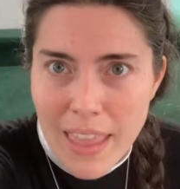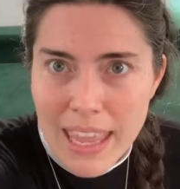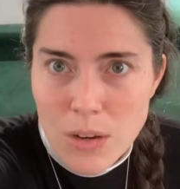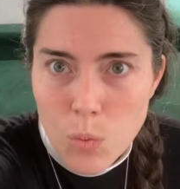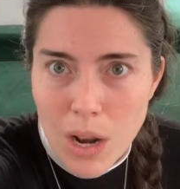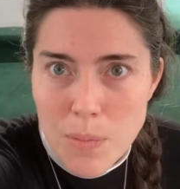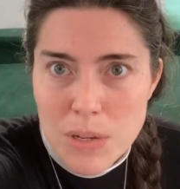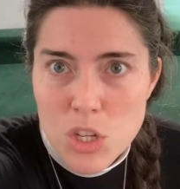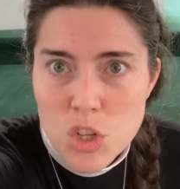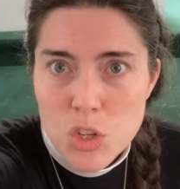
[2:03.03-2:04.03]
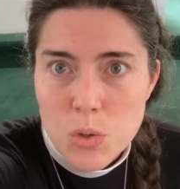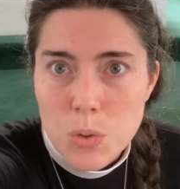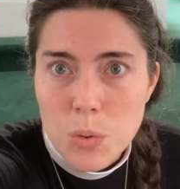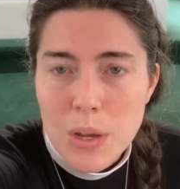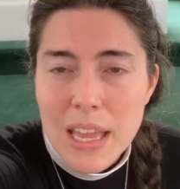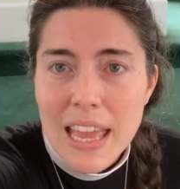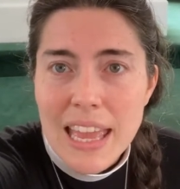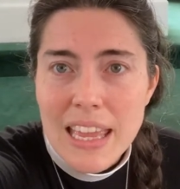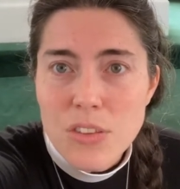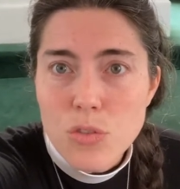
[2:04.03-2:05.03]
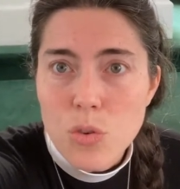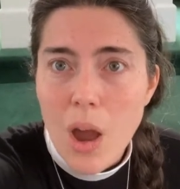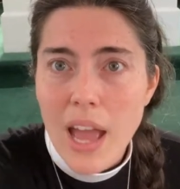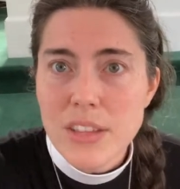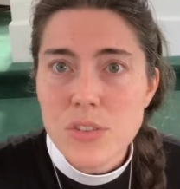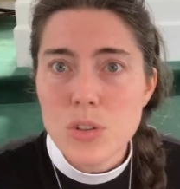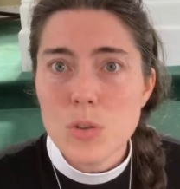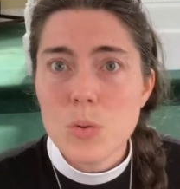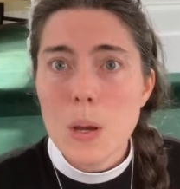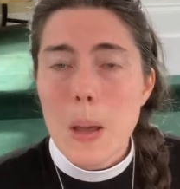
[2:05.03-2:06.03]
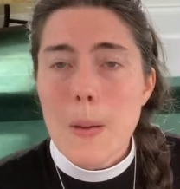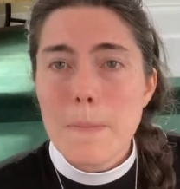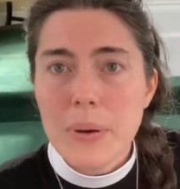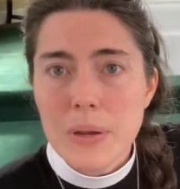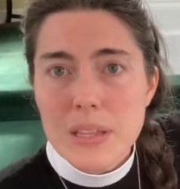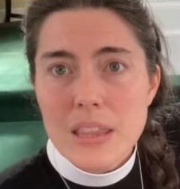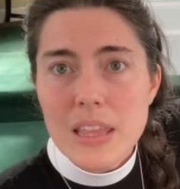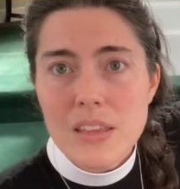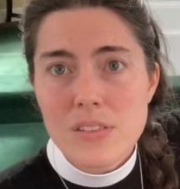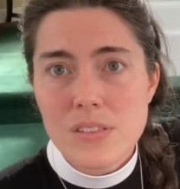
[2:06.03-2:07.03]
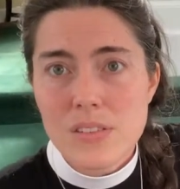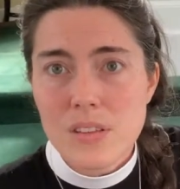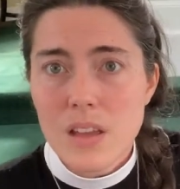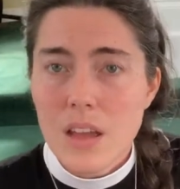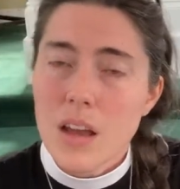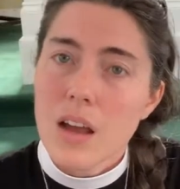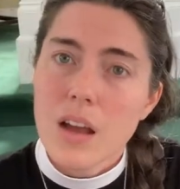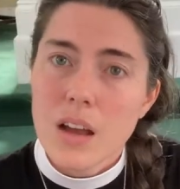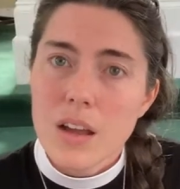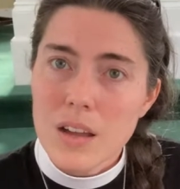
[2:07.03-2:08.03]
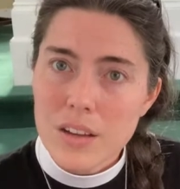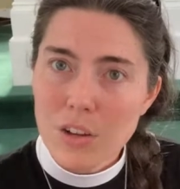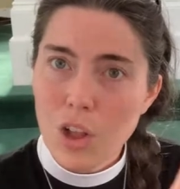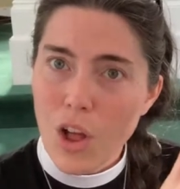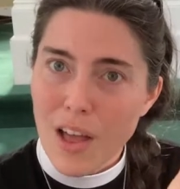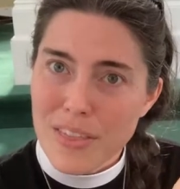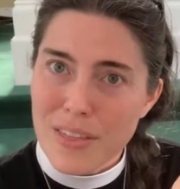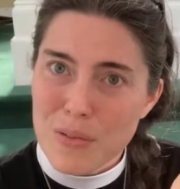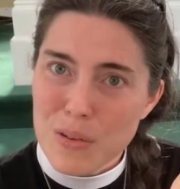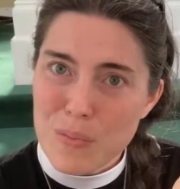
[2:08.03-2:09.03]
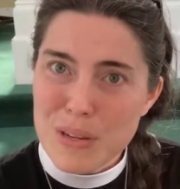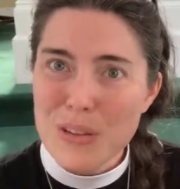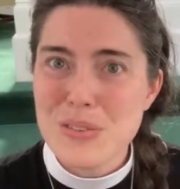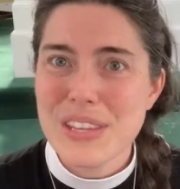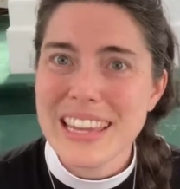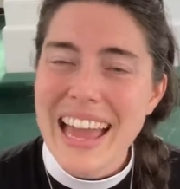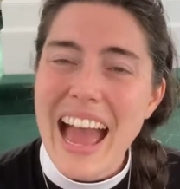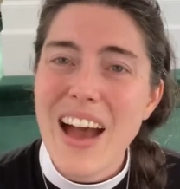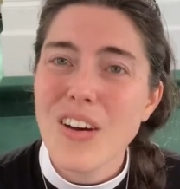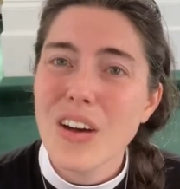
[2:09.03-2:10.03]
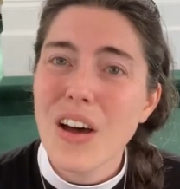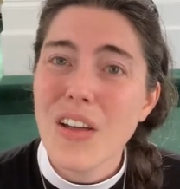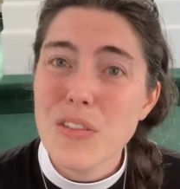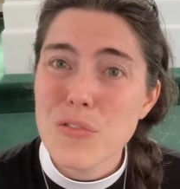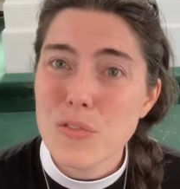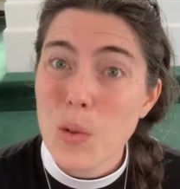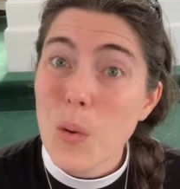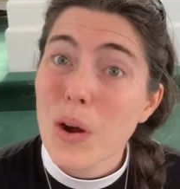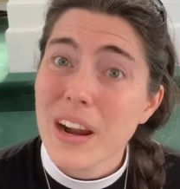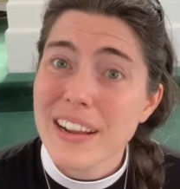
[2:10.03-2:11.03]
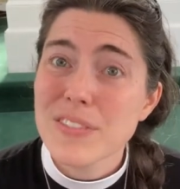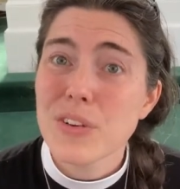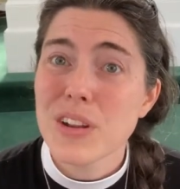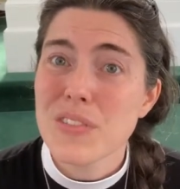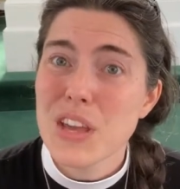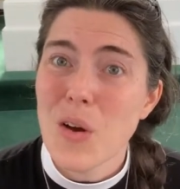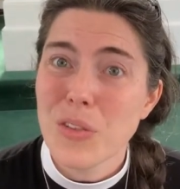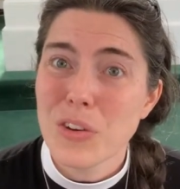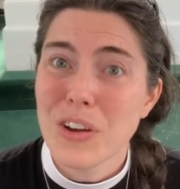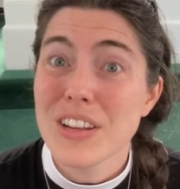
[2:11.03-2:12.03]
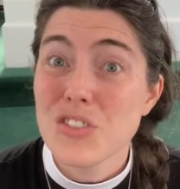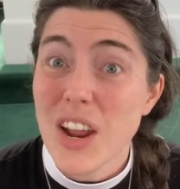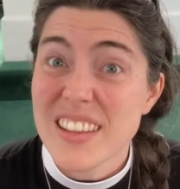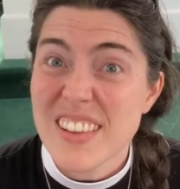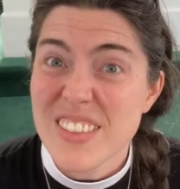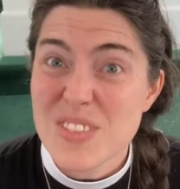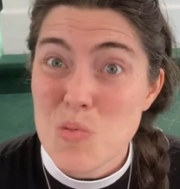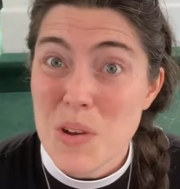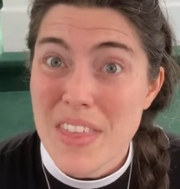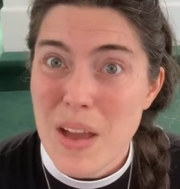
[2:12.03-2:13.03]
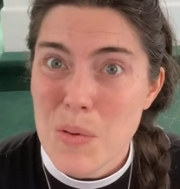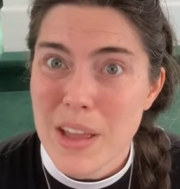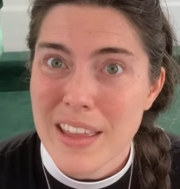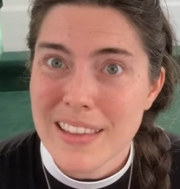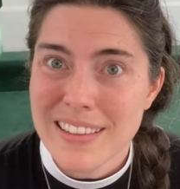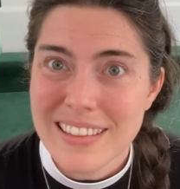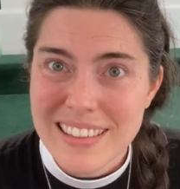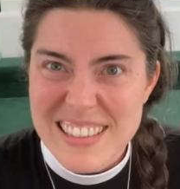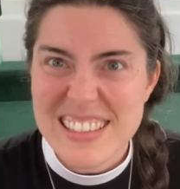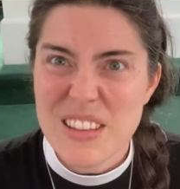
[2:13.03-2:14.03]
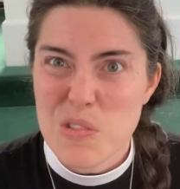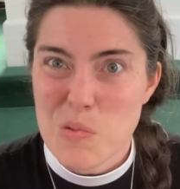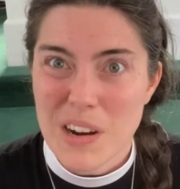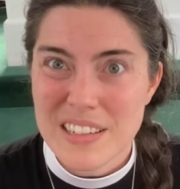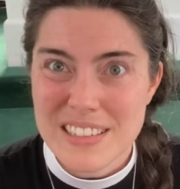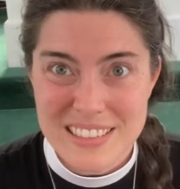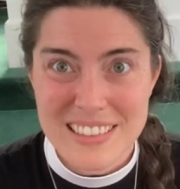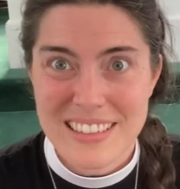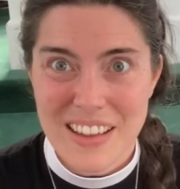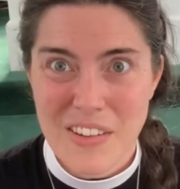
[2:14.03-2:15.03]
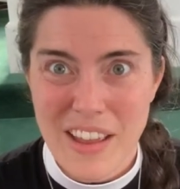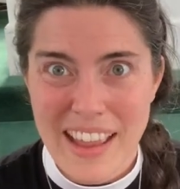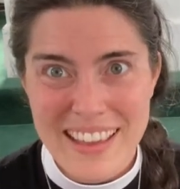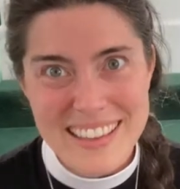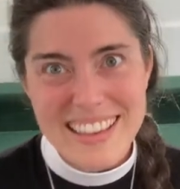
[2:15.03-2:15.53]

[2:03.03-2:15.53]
and what I'm going to do is try to put this cloth that we've been using out on the floor in front of the altar and try to tell the story that way. Let's see if it works. Okay?